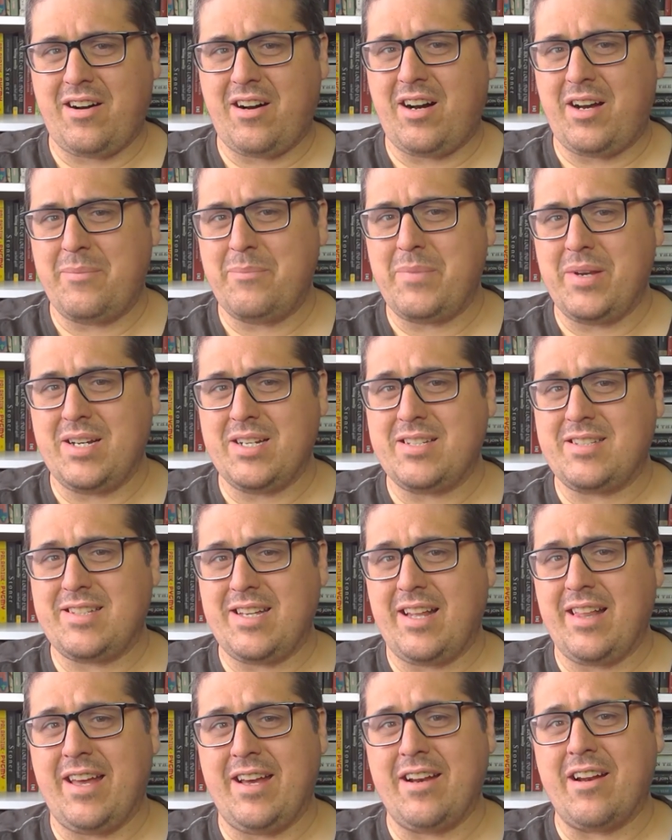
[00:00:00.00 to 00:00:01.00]
I'm being a
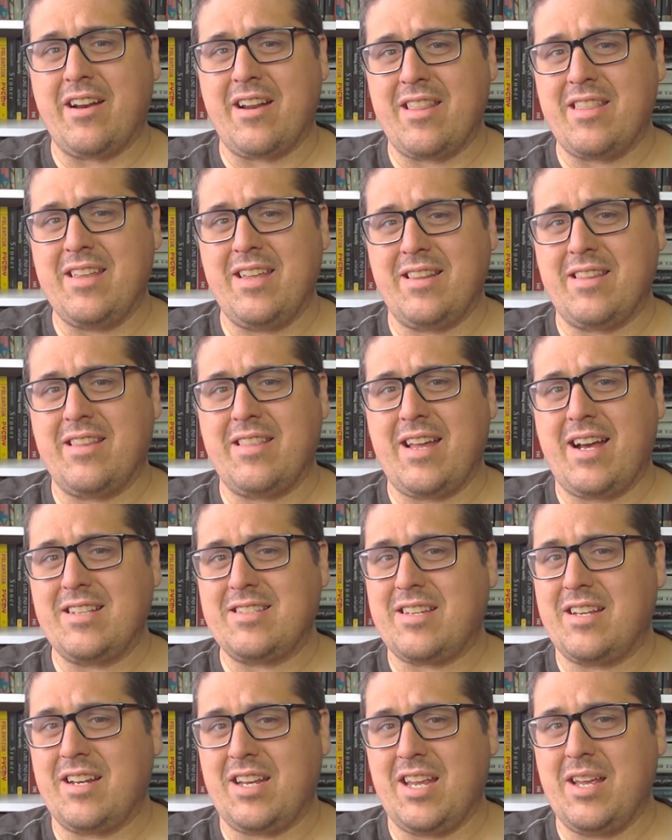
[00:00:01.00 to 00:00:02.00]
sellout and I think that
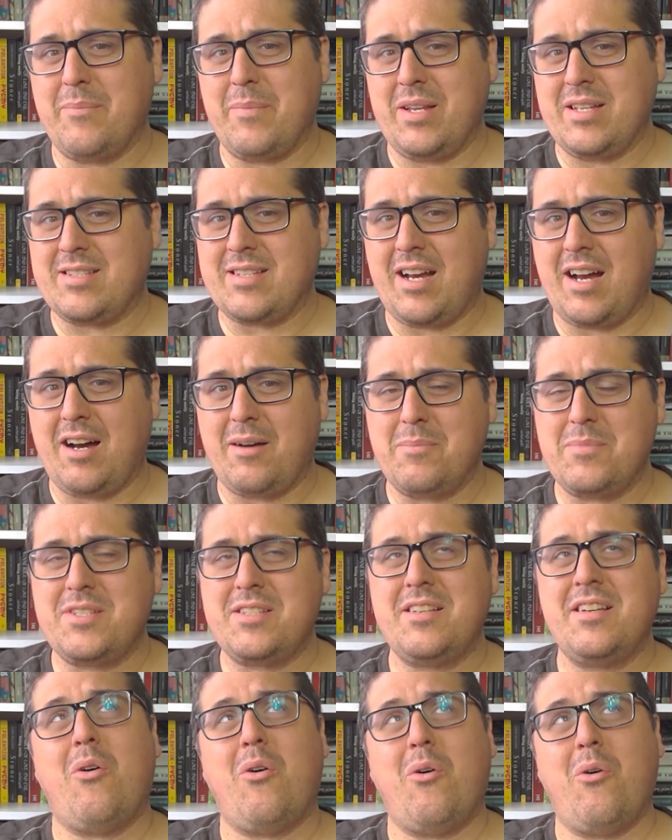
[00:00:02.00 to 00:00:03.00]
that's gonna get me
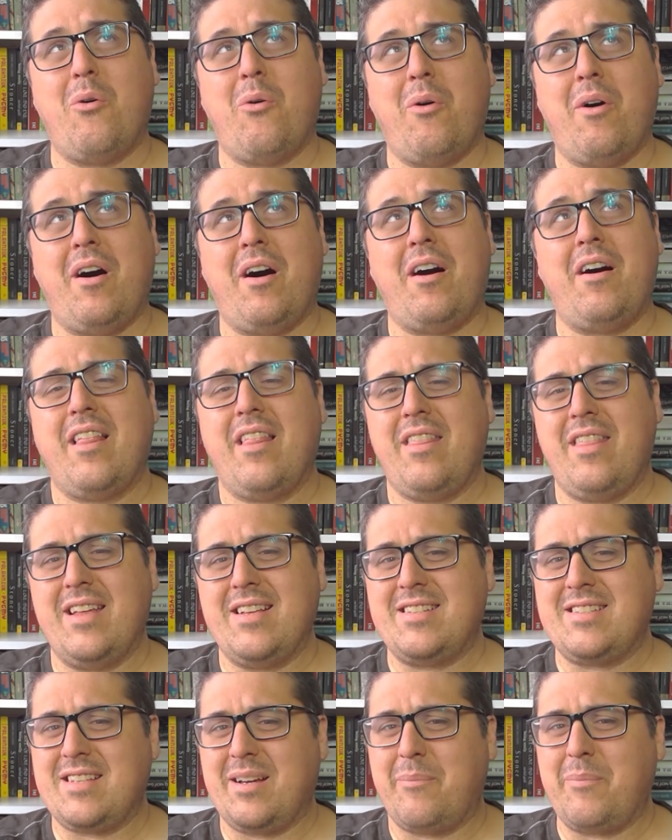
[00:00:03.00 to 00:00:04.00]
subs, or
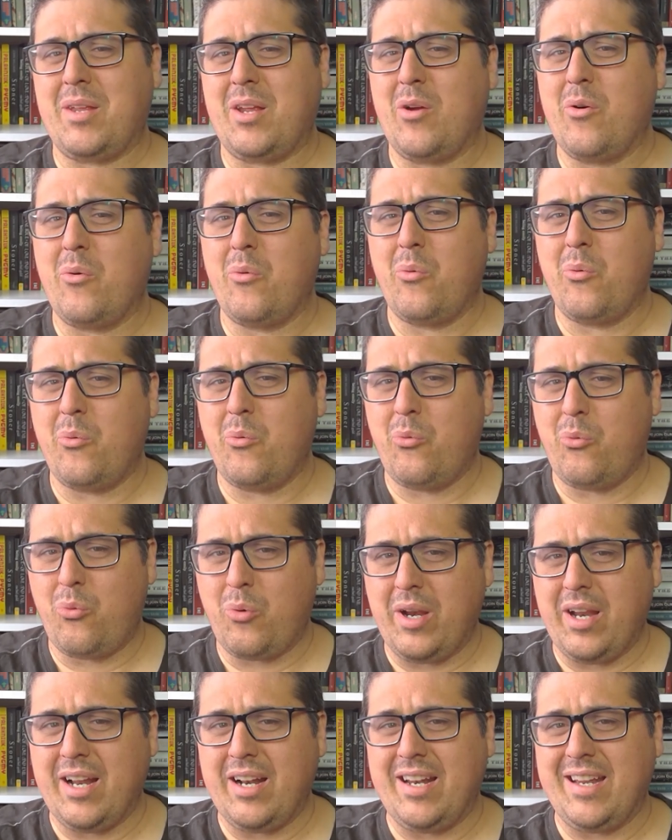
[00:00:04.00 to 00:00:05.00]
there's something
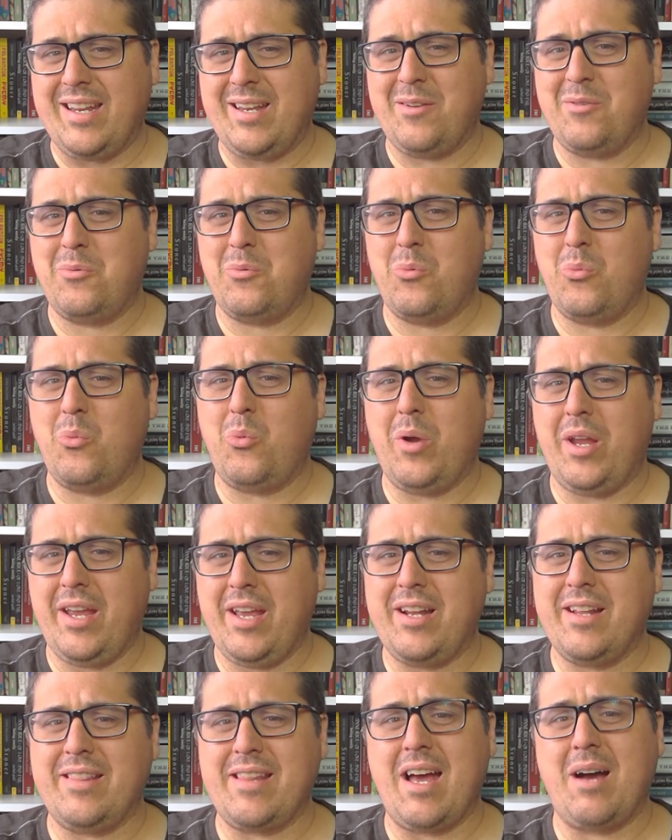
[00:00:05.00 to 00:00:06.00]
really
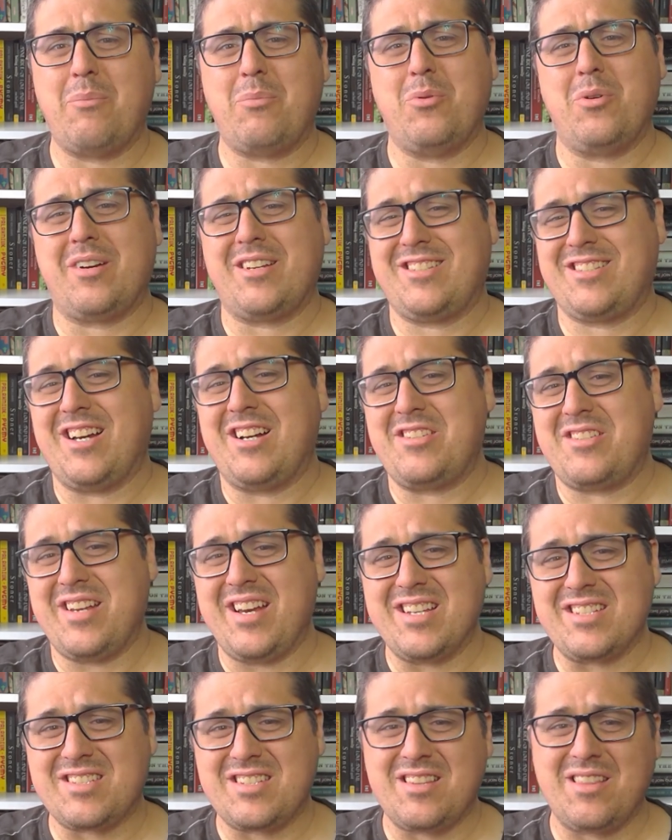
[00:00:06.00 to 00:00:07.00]
weird in that book, such
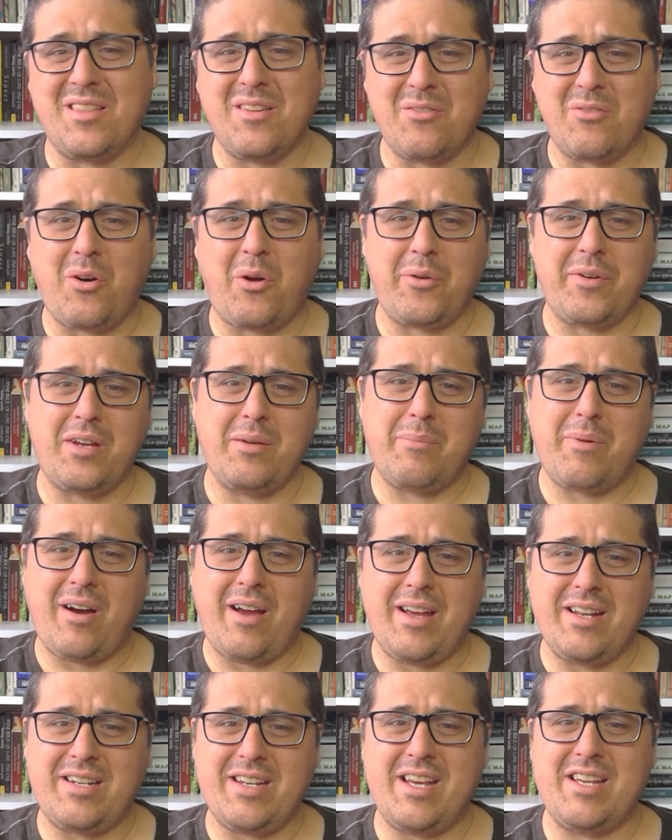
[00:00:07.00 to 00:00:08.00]
as Livonia
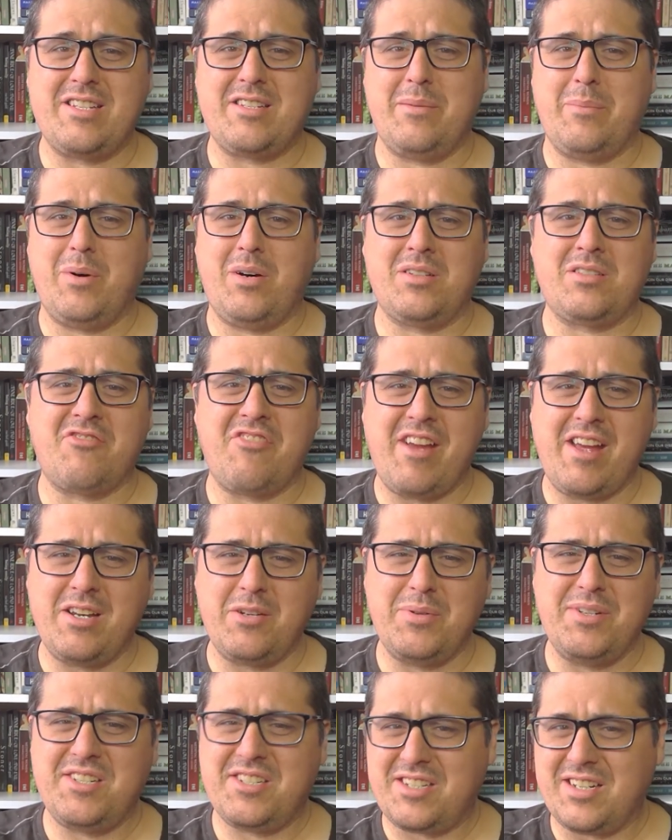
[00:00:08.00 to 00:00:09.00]
by Atessa
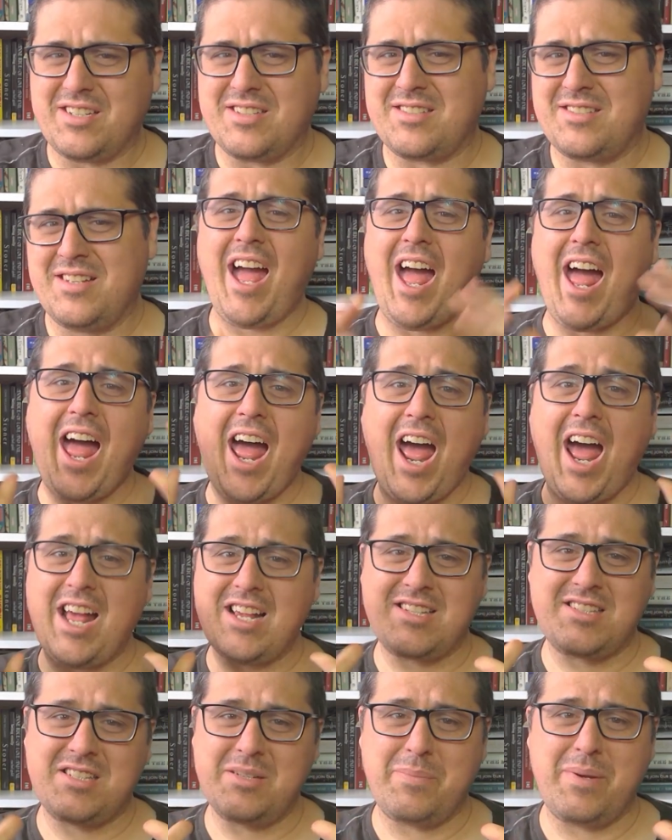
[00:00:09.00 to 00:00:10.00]
Mossred, which just
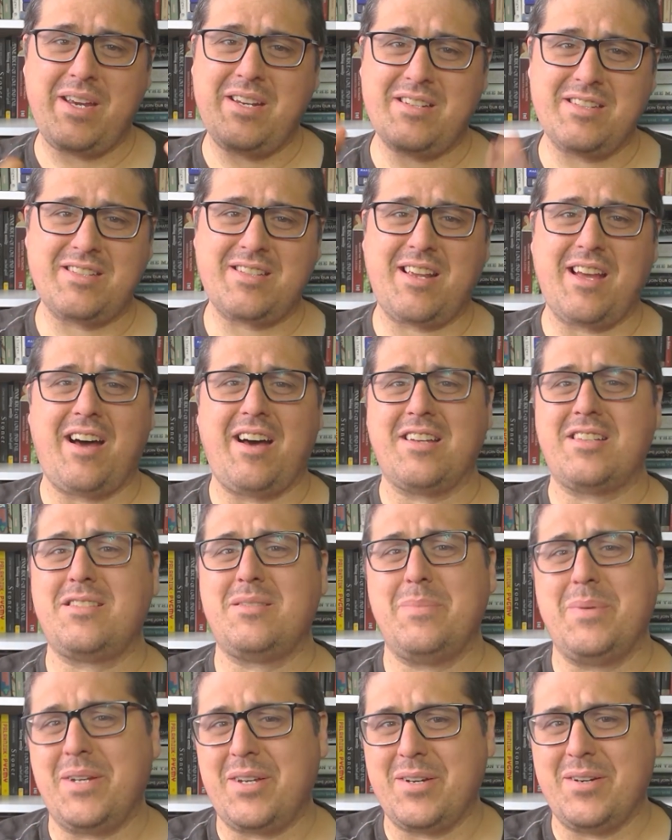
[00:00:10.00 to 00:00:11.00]
has to be
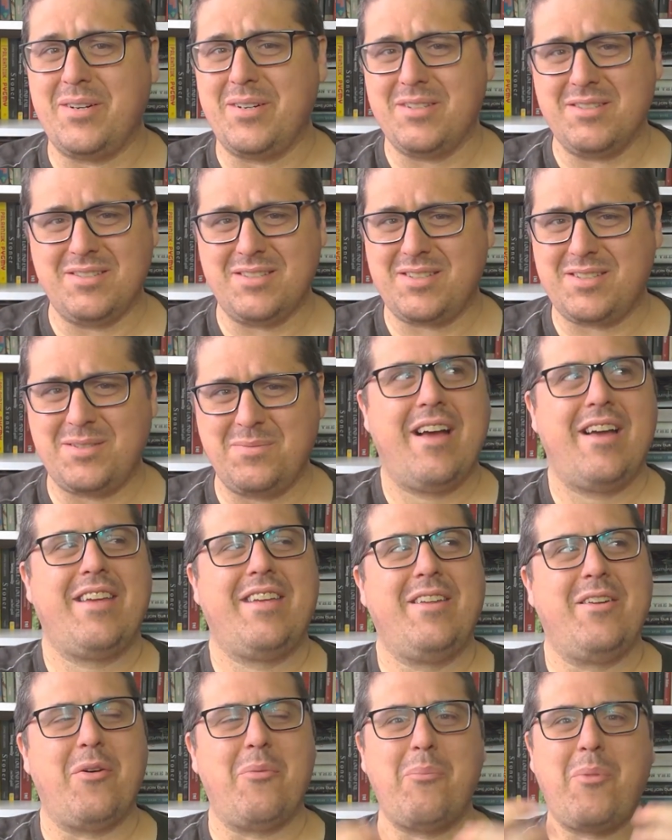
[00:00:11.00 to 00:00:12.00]
discussed, because,
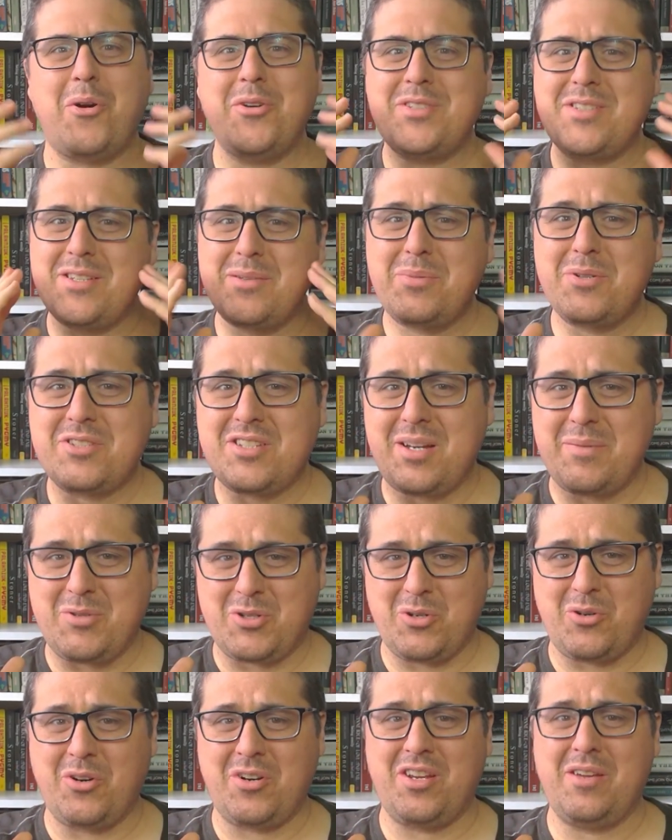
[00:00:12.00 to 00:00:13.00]
you know, most of the books I'm
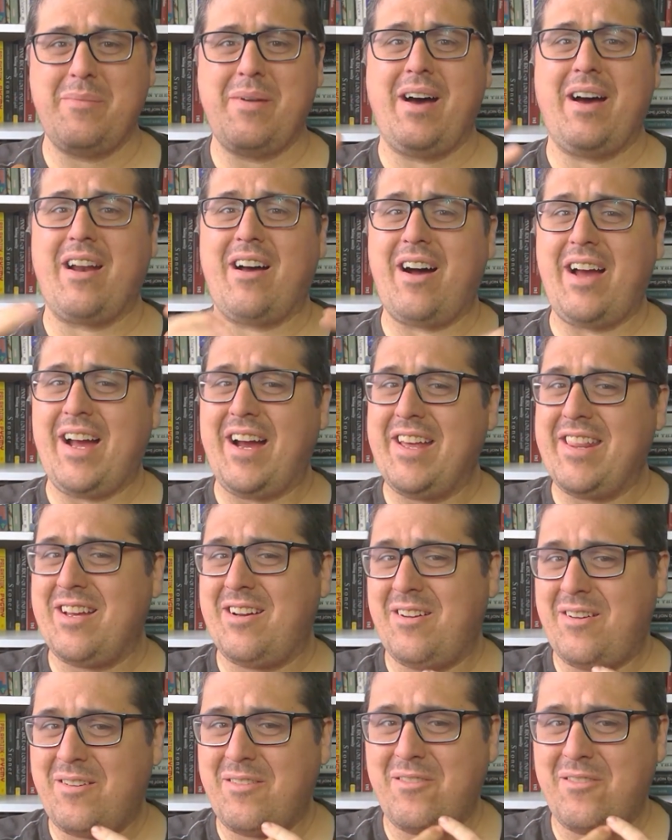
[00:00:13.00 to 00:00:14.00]
talking about I
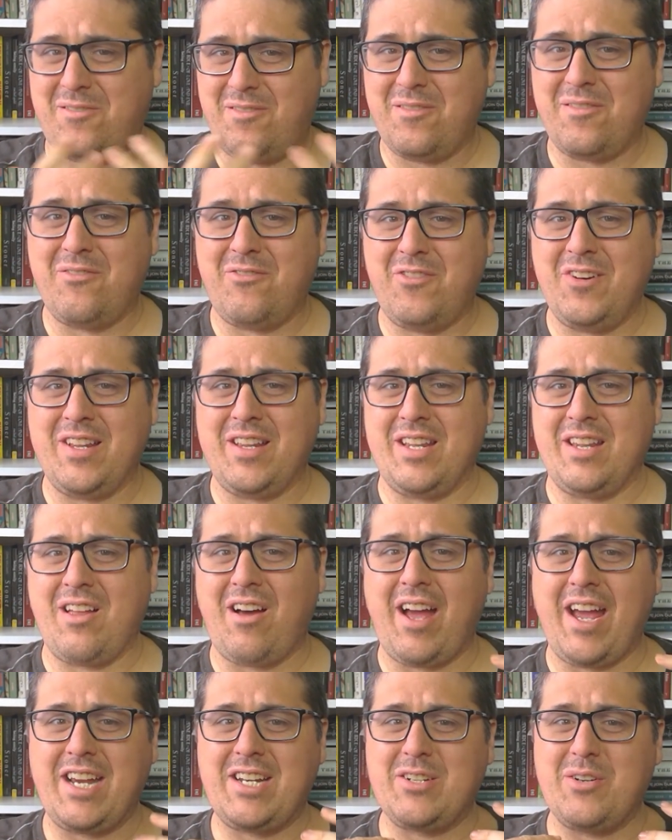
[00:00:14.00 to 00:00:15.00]
either really
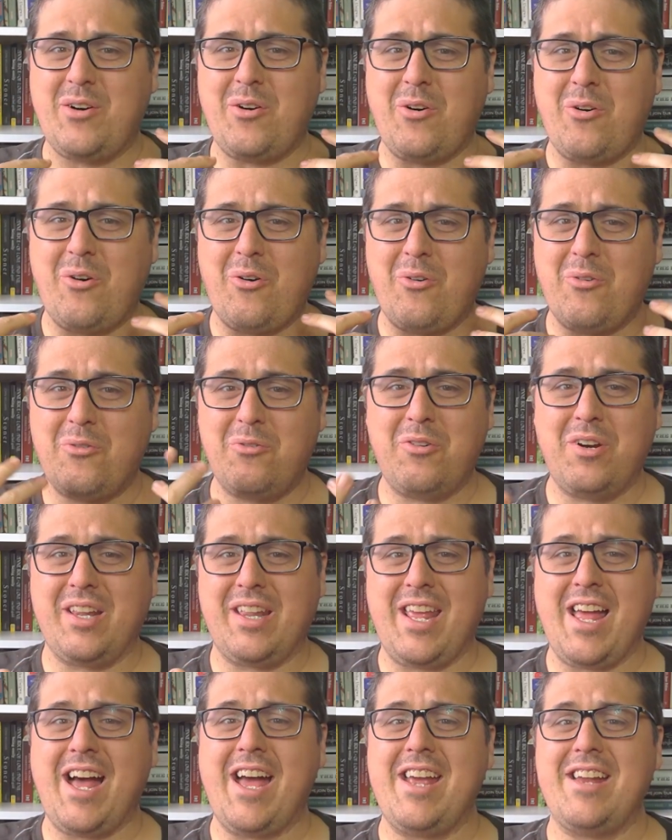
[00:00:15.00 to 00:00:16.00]
liked or
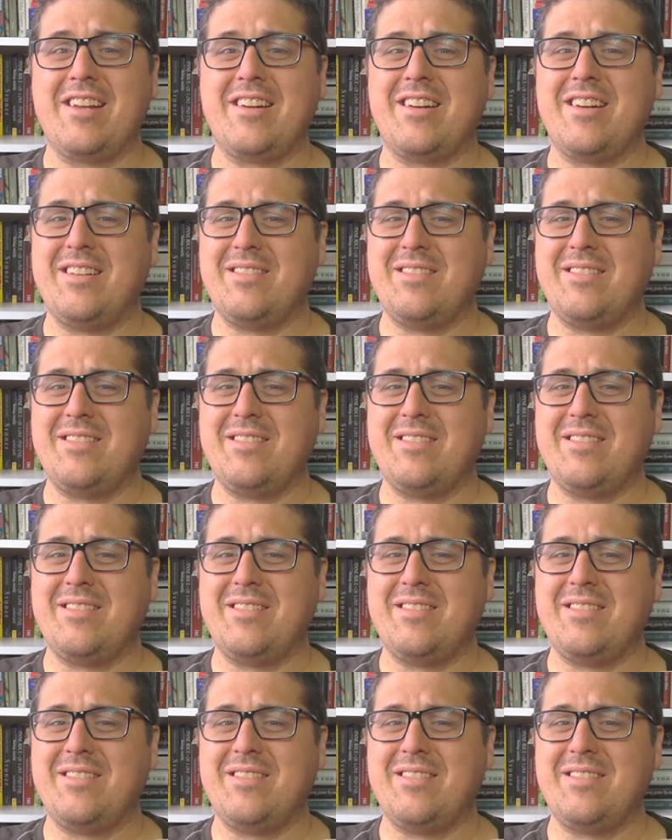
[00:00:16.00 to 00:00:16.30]
really hated.